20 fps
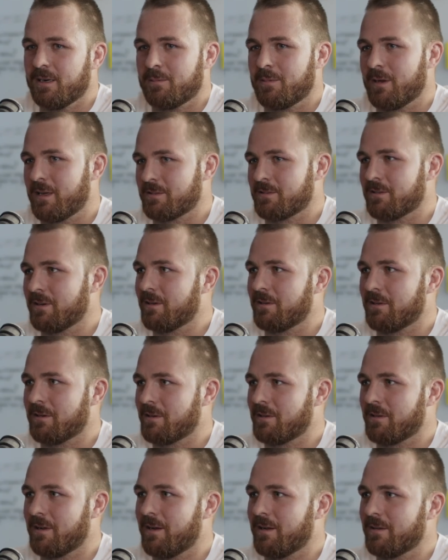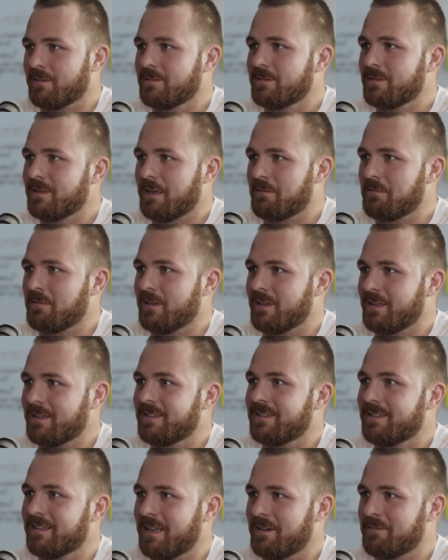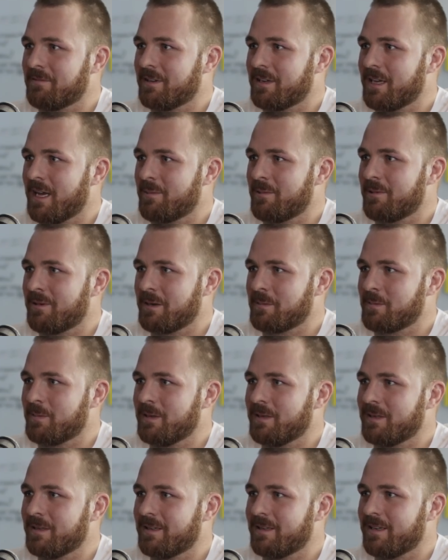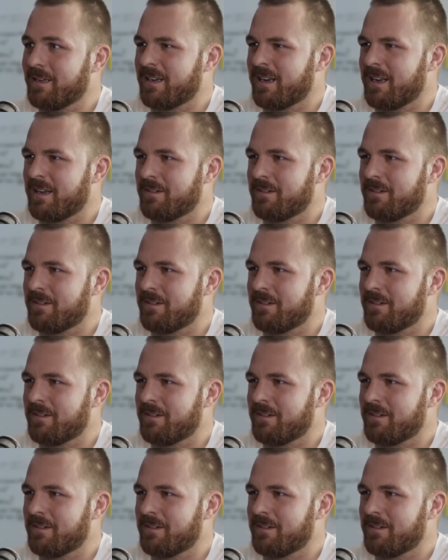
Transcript: Plus, I love the game of rugby and